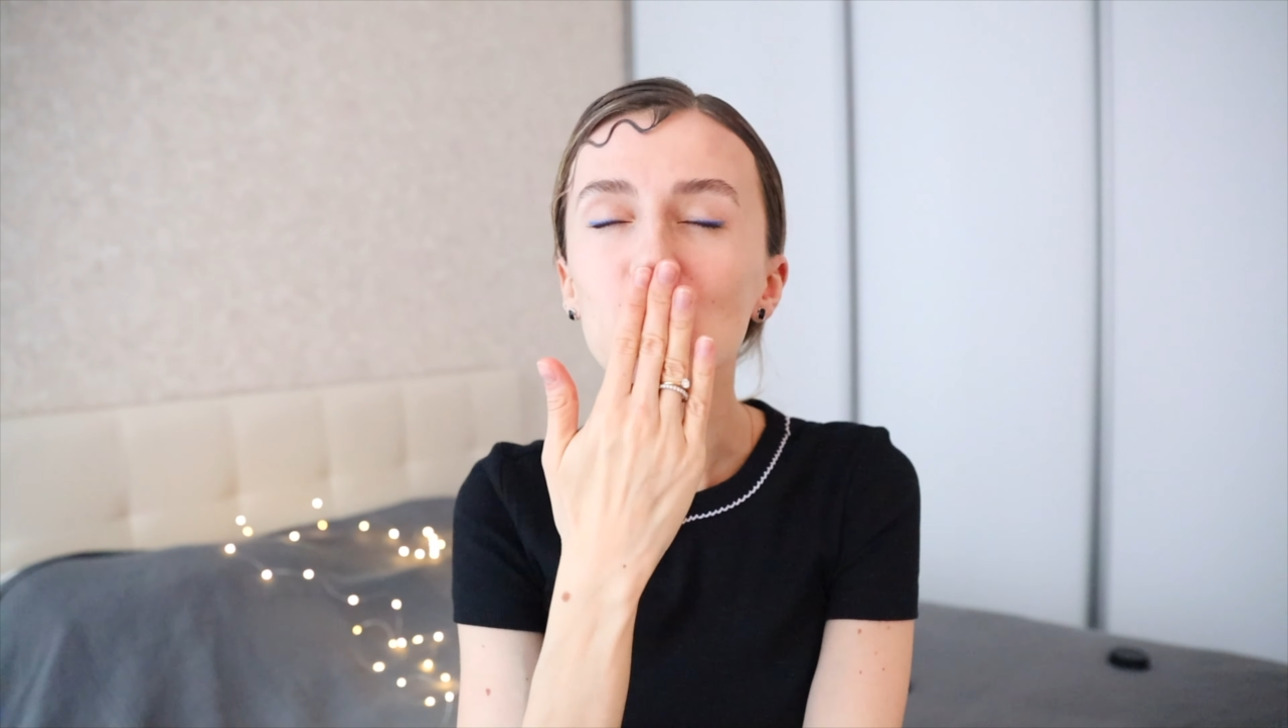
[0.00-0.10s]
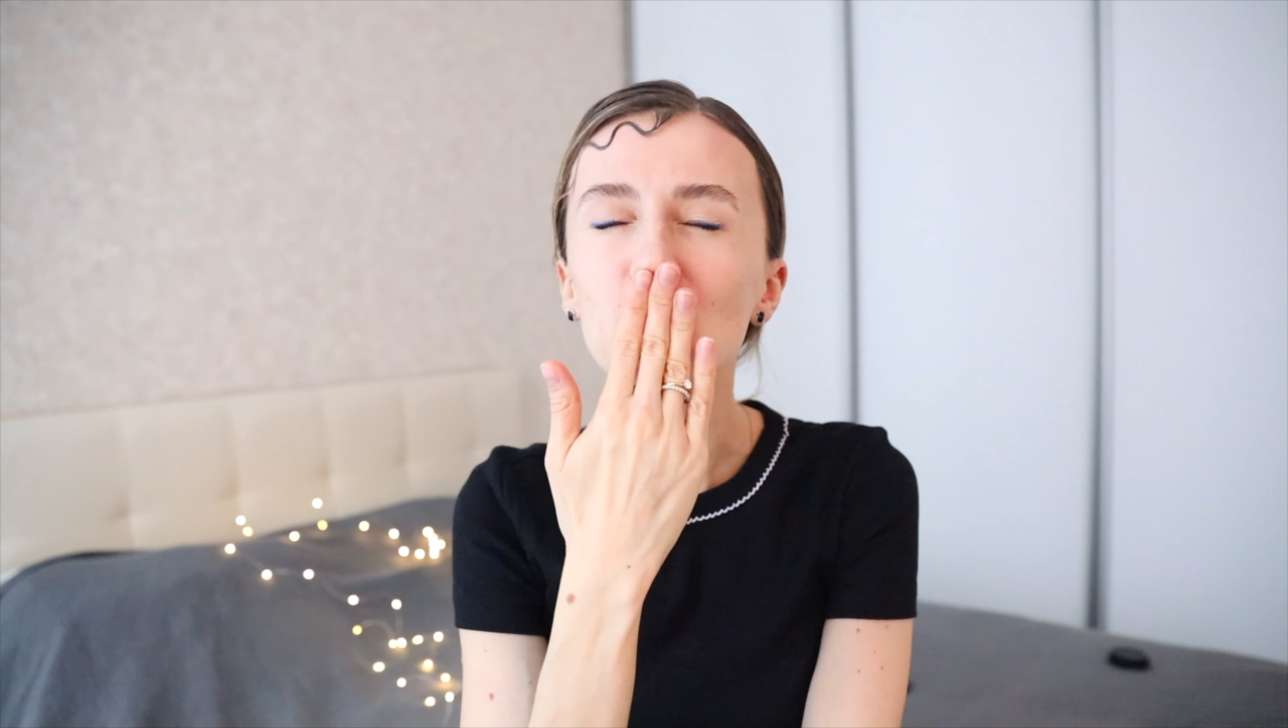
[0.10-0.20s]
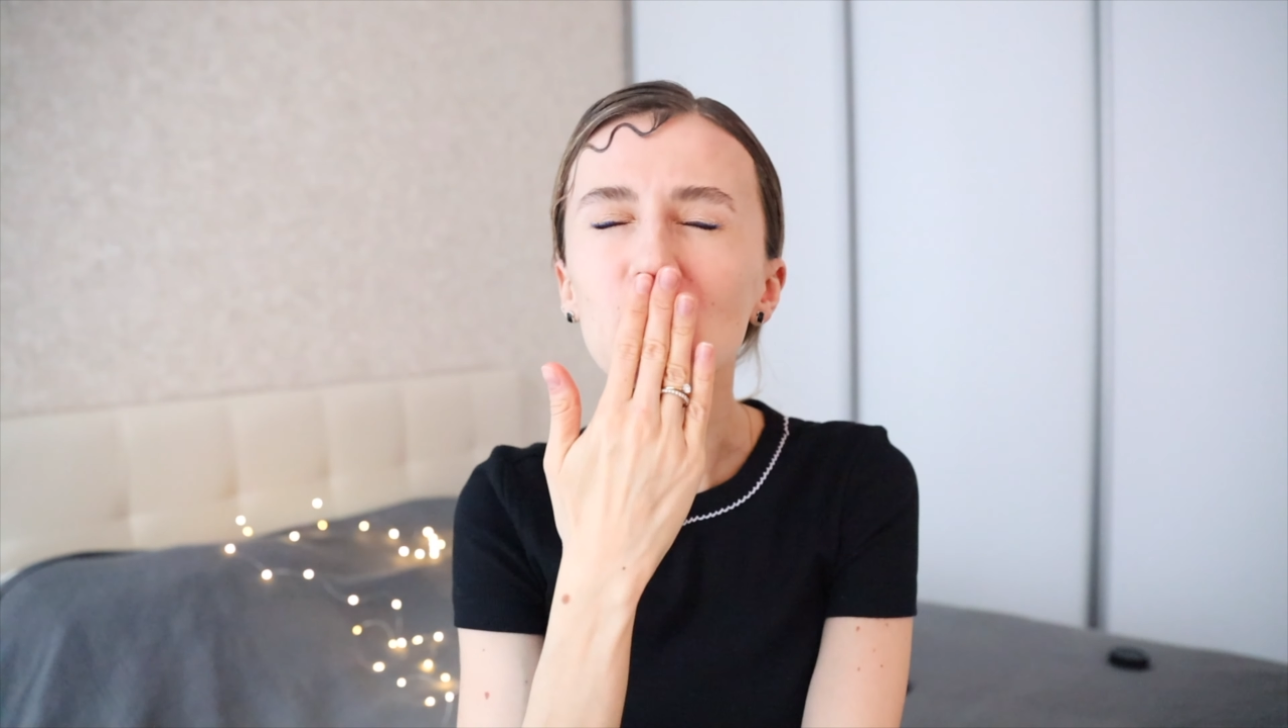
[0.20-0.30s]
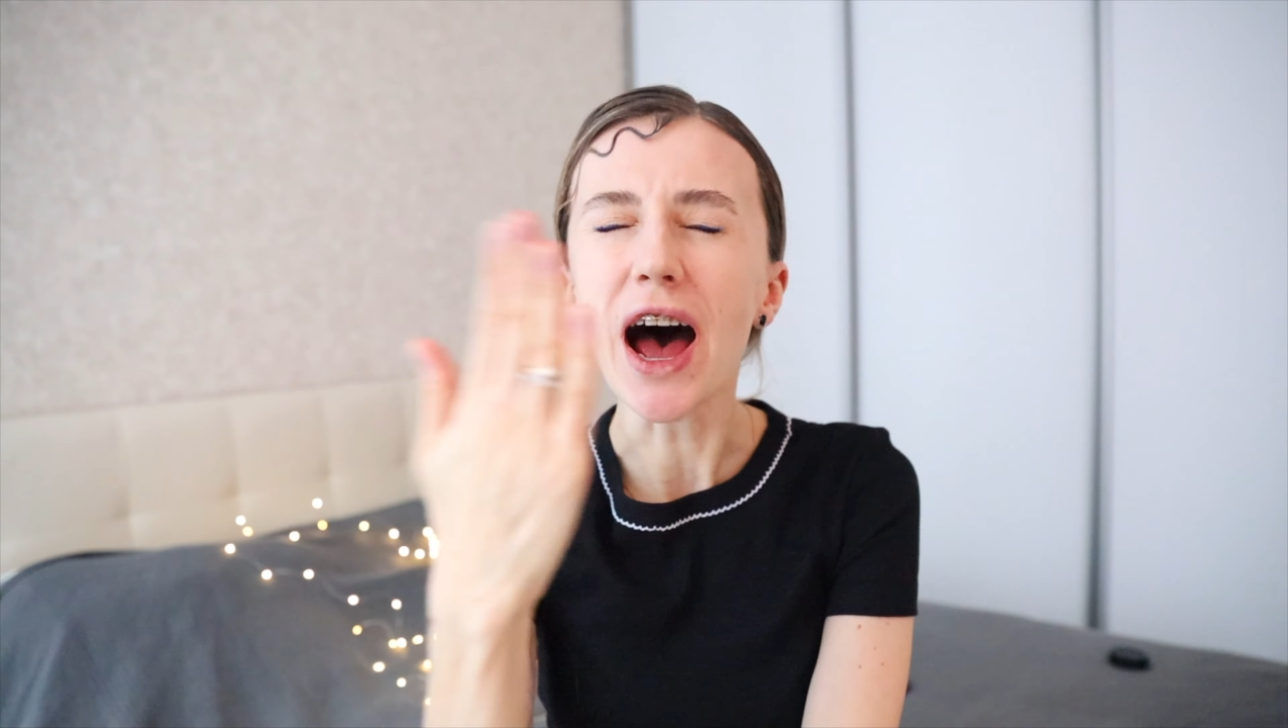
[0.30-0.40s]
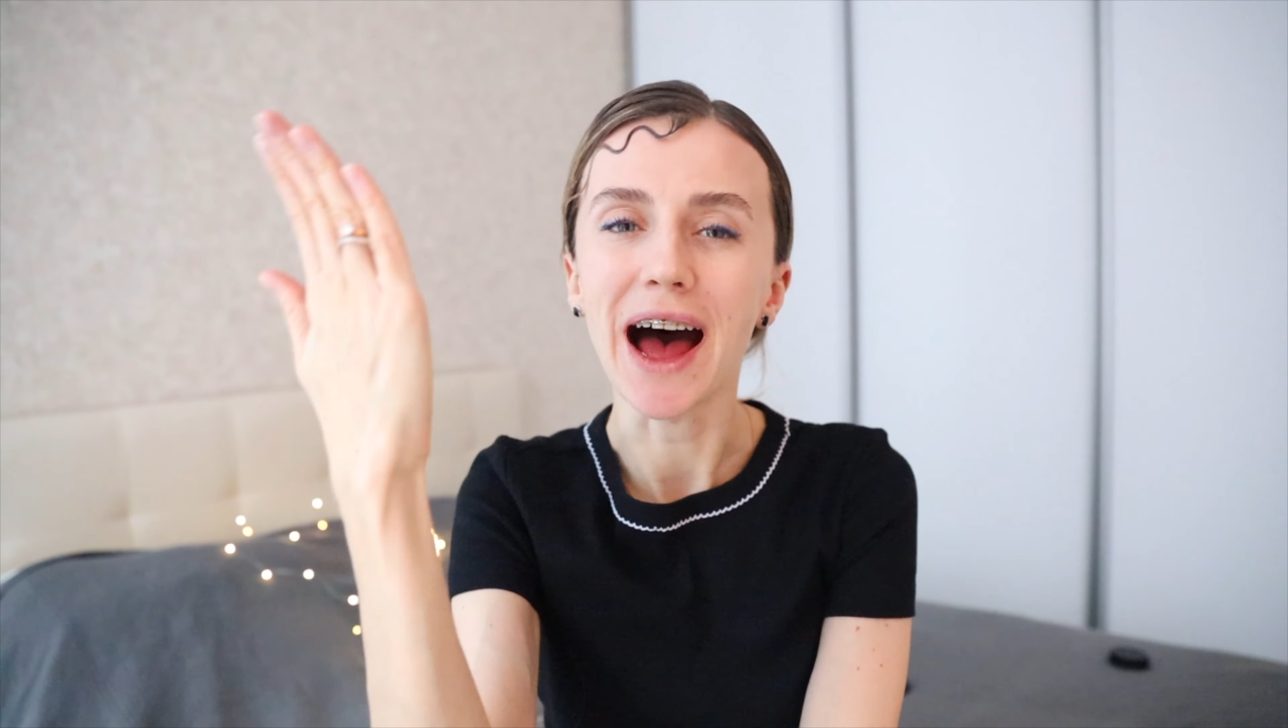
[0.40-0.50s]

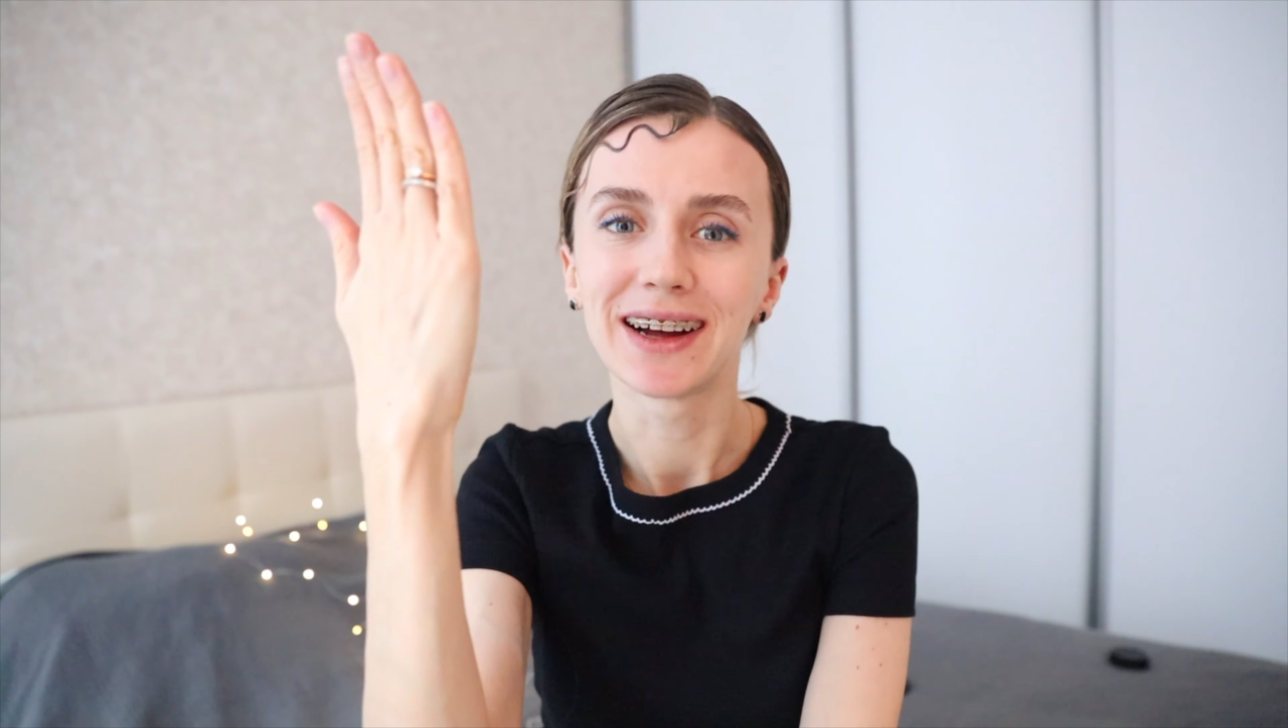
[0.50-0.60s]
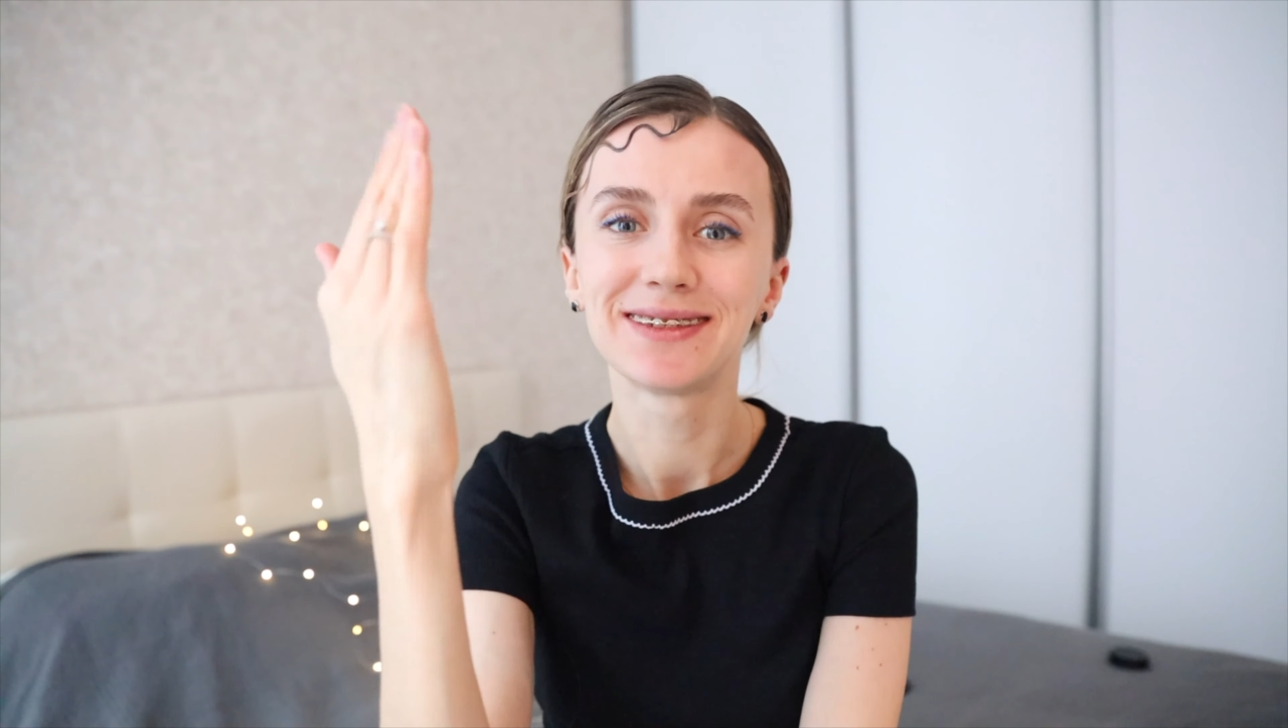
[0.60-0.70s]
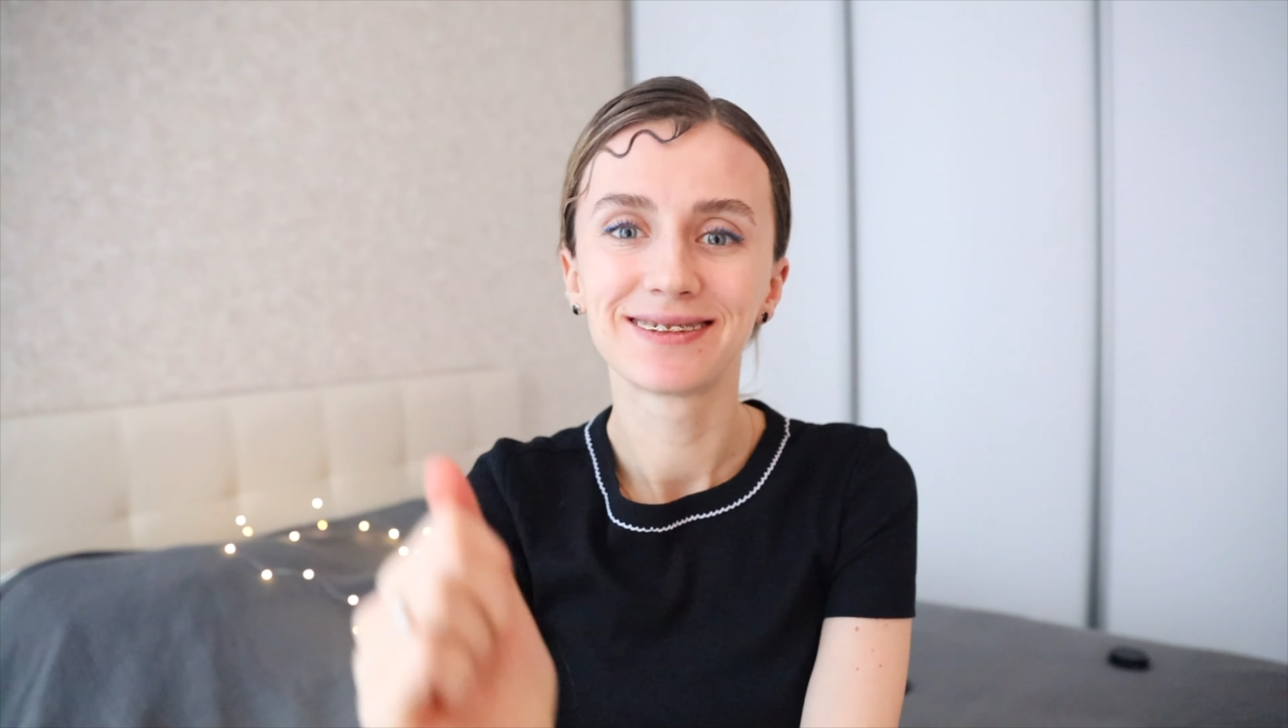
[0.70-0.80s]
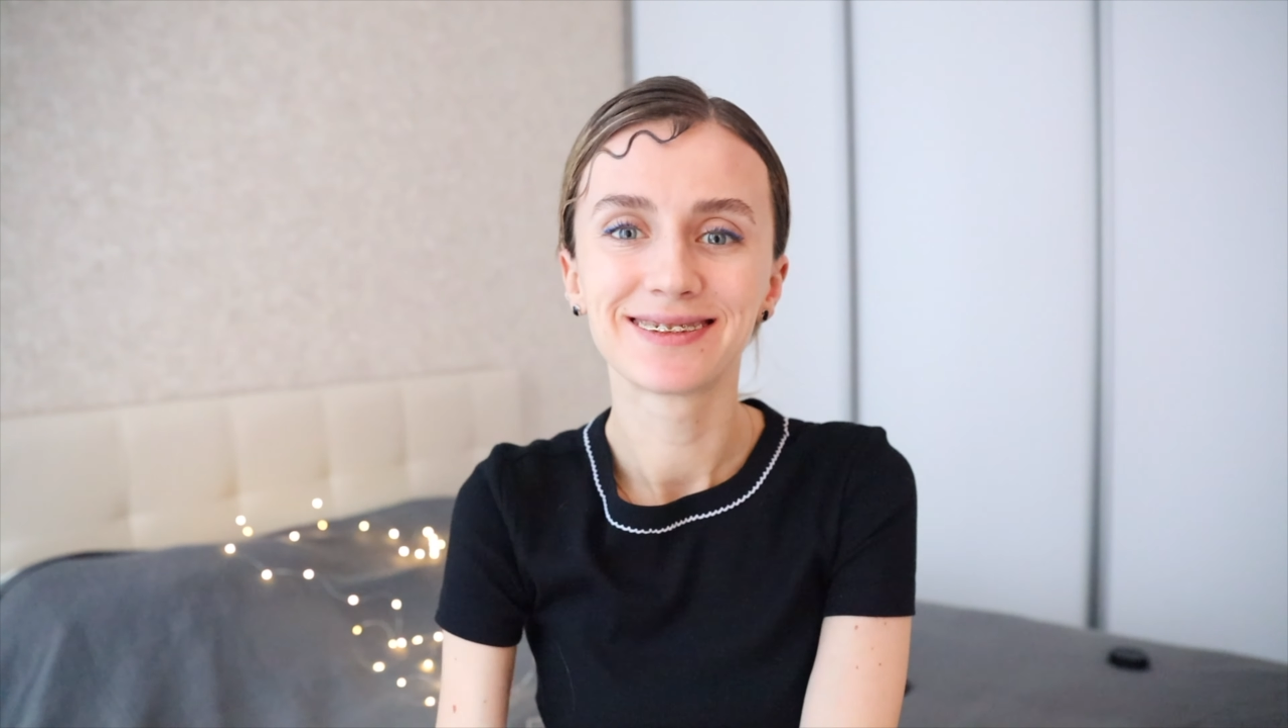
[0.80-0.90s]
Mwah!